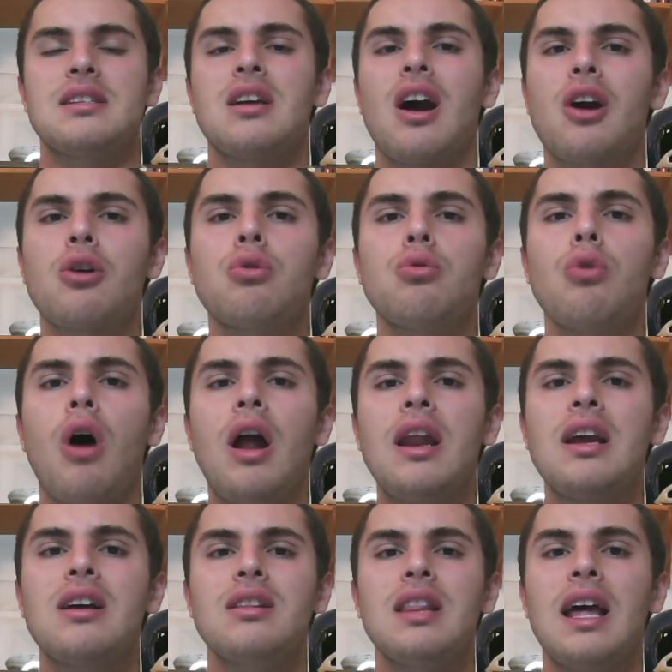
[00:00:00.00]
a
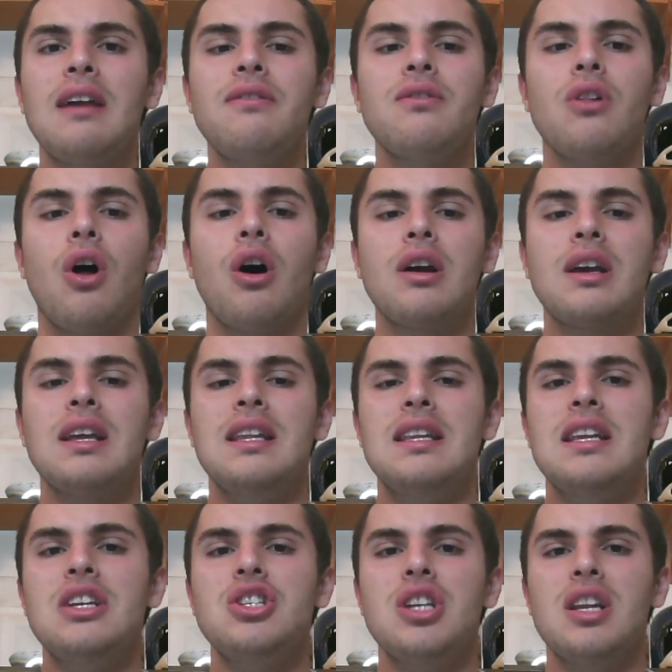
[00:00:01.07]
chronic lifelong
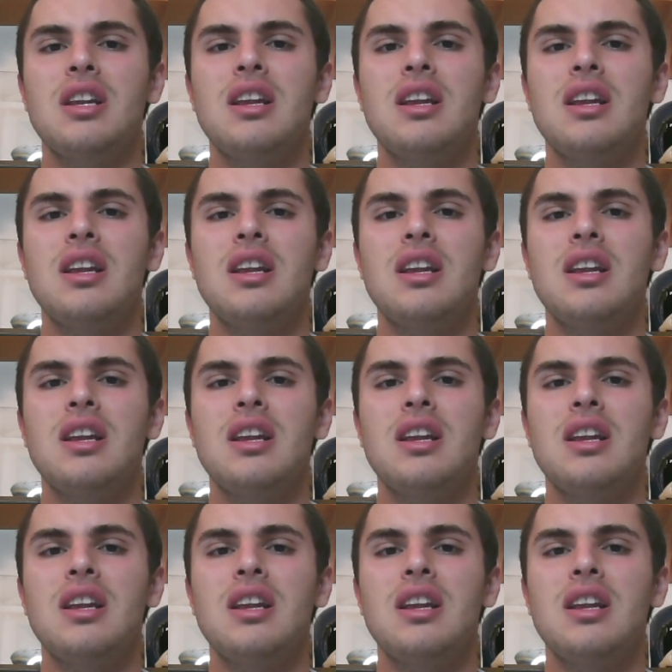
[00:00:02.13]
condition.